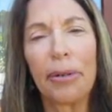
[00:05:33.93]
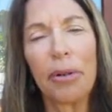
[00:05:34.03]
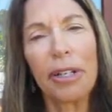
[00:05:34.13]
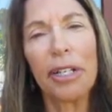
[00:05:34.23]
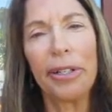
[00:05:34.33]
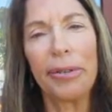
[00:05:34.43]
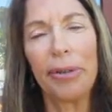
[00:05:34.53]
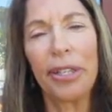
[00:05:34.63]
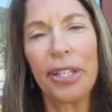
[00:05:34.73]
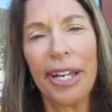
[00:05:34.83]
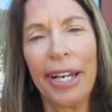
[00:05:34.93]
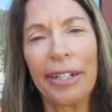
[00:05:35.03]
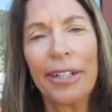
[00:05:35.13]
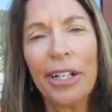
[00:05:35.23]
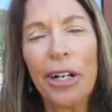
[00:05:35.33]
working with
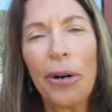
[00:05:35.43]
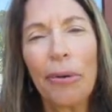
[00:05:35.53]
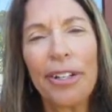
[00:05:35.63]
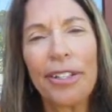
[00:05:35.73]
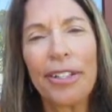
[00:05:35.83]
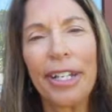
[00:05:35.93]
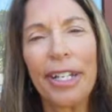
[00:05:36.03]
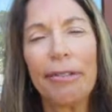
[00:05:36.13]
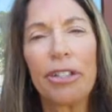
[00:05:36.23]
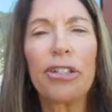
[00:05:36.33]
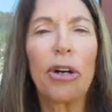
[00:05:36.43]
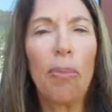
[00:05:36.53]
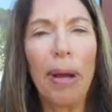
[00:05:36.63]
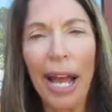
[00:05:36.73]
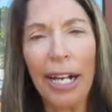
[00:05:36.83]
Dan was that he was
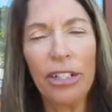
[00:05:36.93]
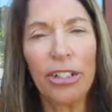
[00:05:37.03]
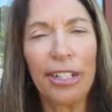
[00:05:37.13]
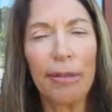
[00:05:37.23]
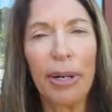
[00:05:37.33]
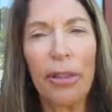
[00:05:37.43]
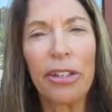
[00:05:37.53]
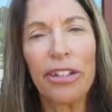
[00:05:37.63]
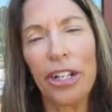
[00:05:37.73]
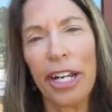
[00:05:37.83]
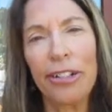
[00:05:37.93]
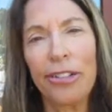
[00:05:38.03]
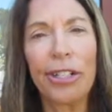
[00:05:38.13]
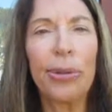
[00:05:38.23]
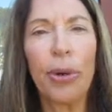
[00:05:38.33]
so passionate about the
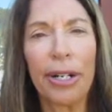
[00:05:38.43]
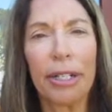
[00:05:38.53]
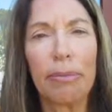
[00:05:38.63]
change that he wanted